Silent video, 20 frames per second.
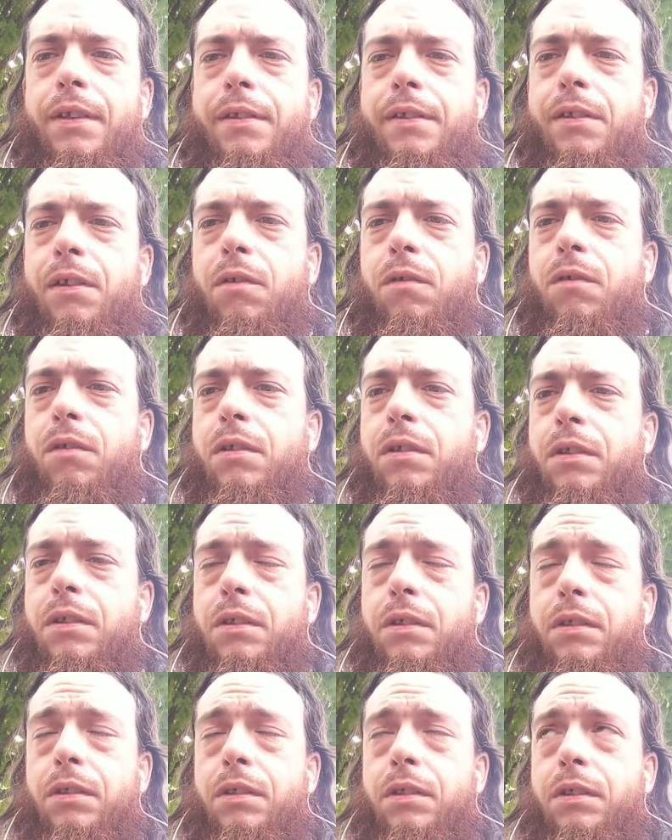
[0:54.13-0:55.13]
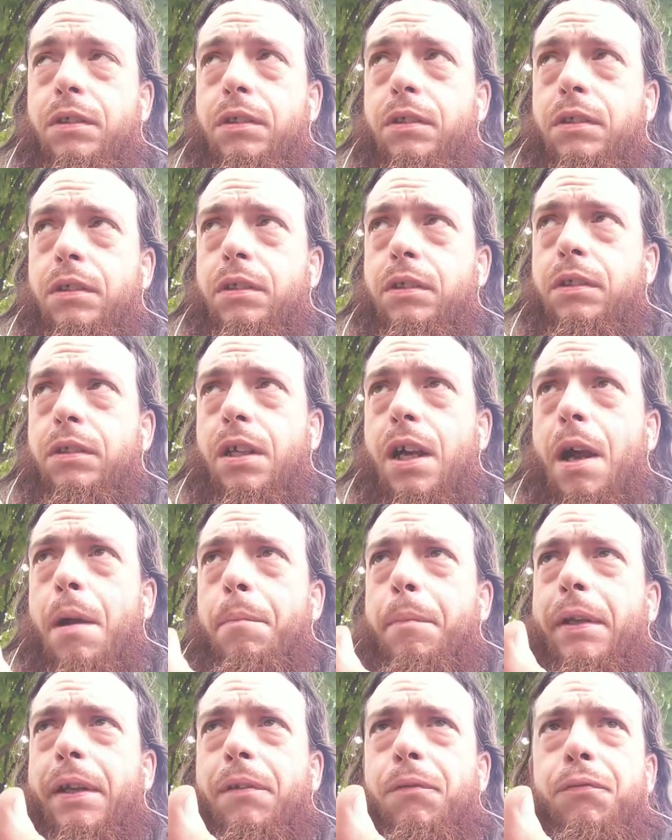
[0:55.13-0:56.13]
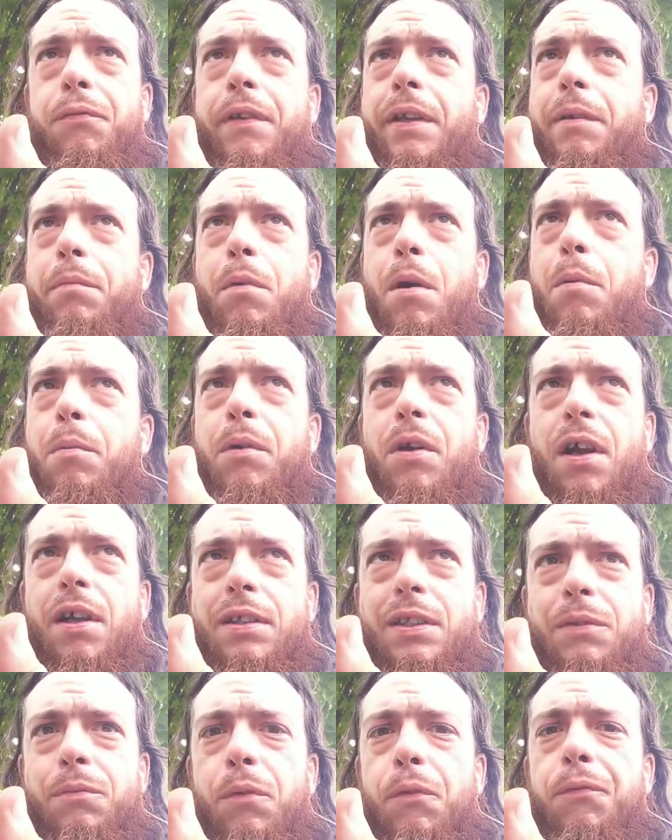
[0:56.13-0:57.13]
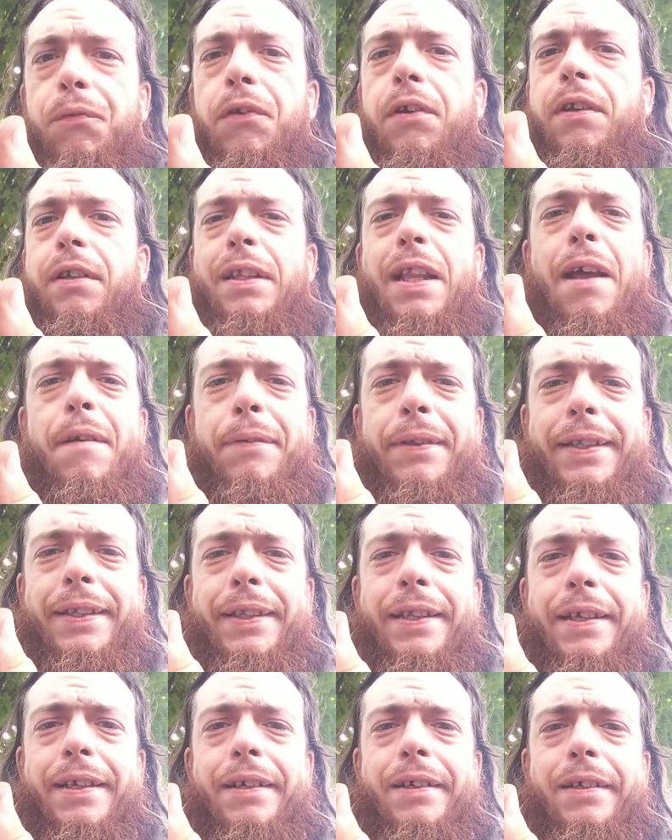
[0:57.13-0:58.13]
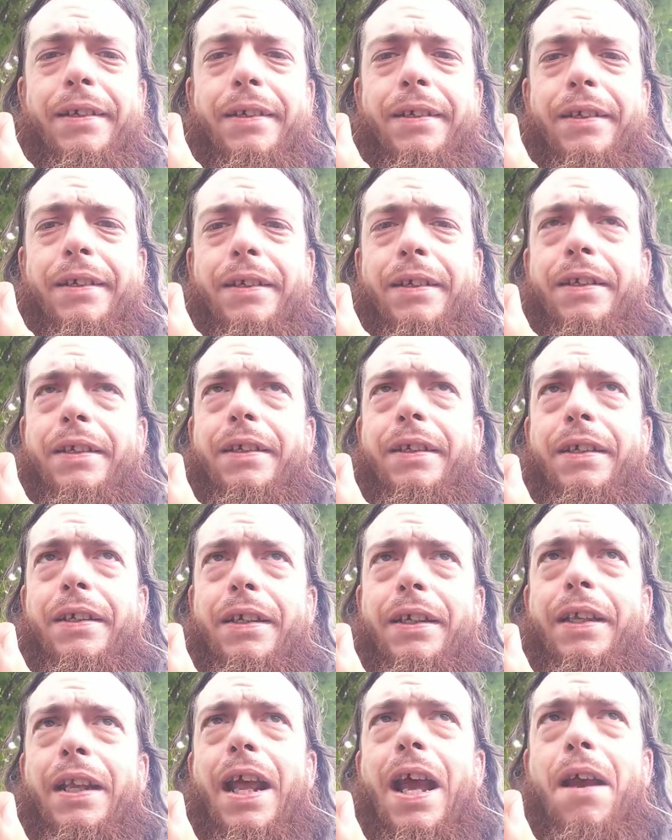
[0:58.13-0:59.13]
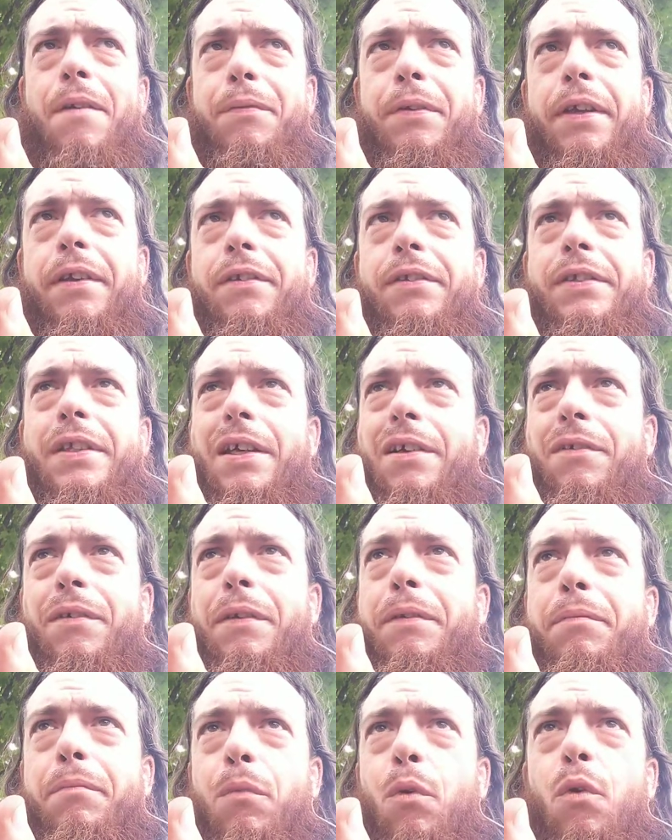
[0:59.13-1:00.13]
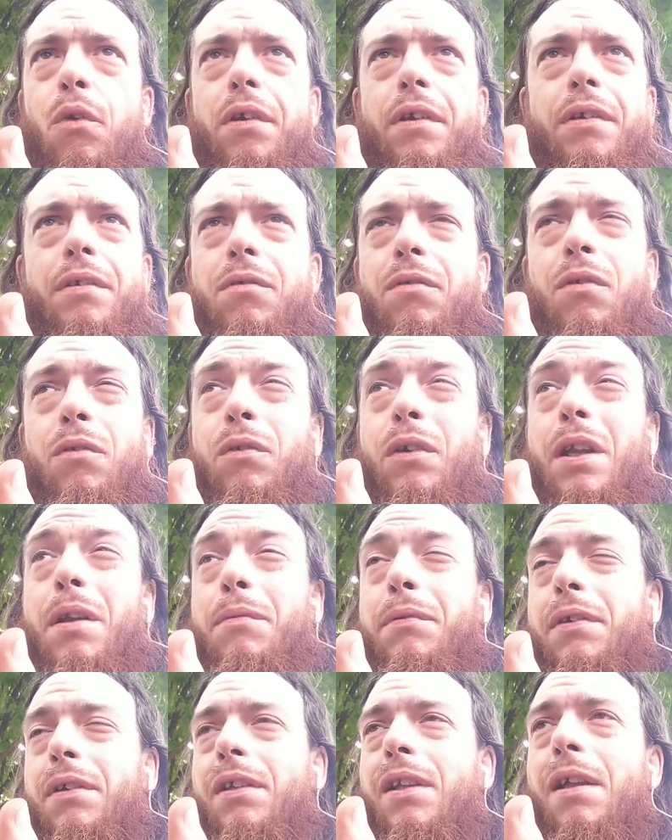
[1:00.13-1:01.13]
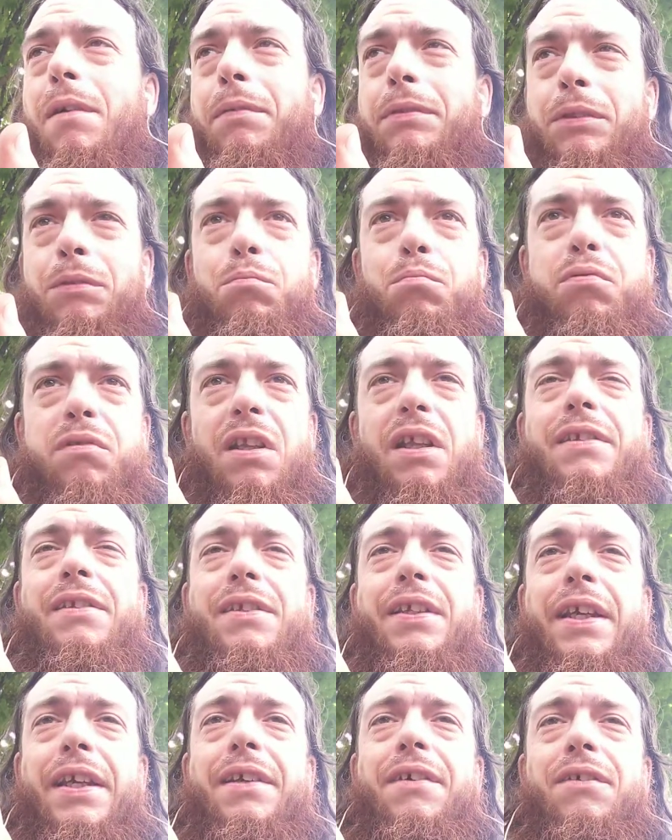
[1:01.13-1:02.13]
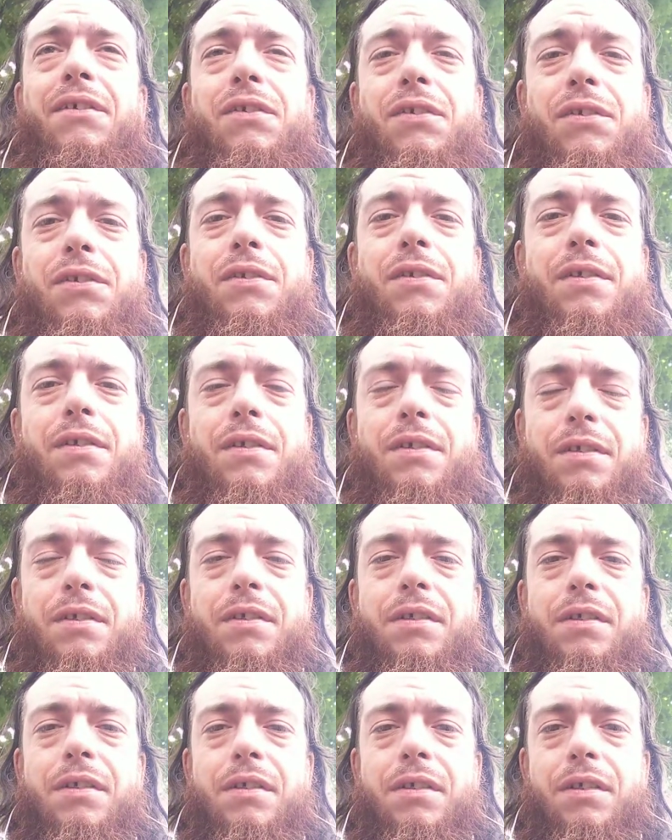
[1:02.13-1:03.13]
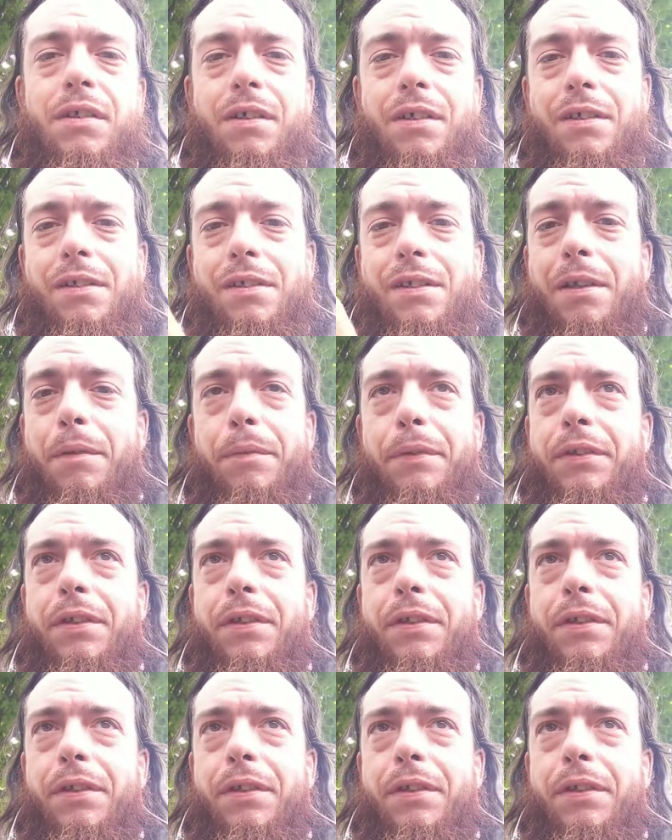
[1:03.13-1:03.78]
So, I've been a Freedom Mobile customer for 11 and a half years now, or even more, or whatever. 11 plus years, that's give or